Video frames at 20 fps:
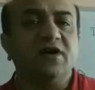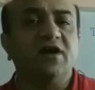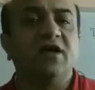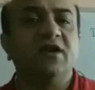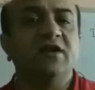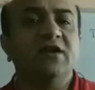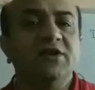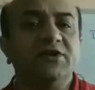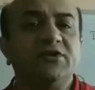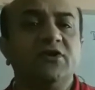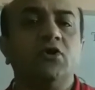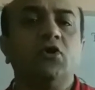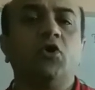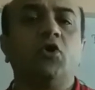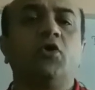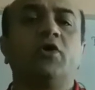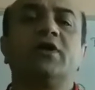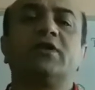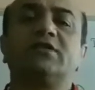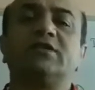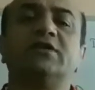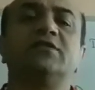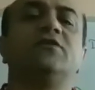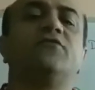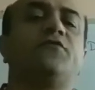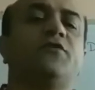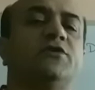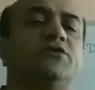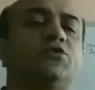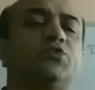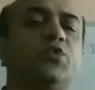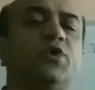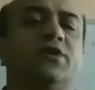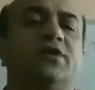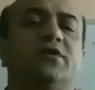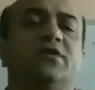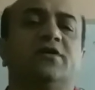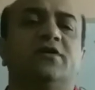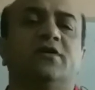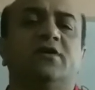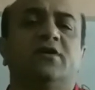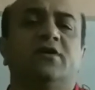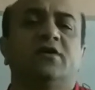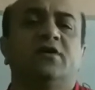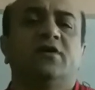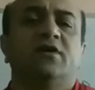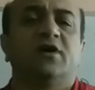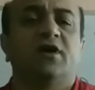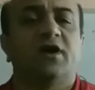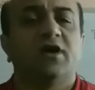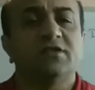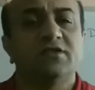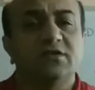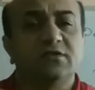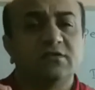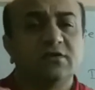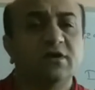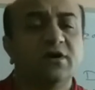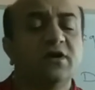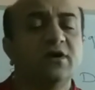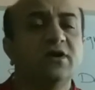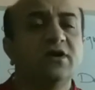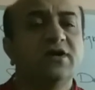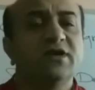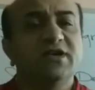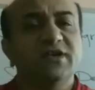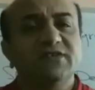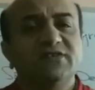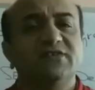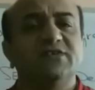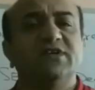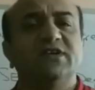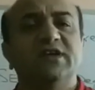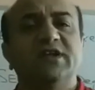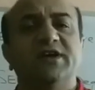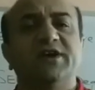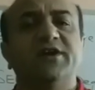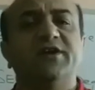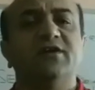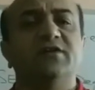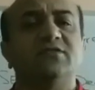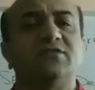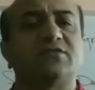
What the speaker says: a little longer than the first one. And the third is delayed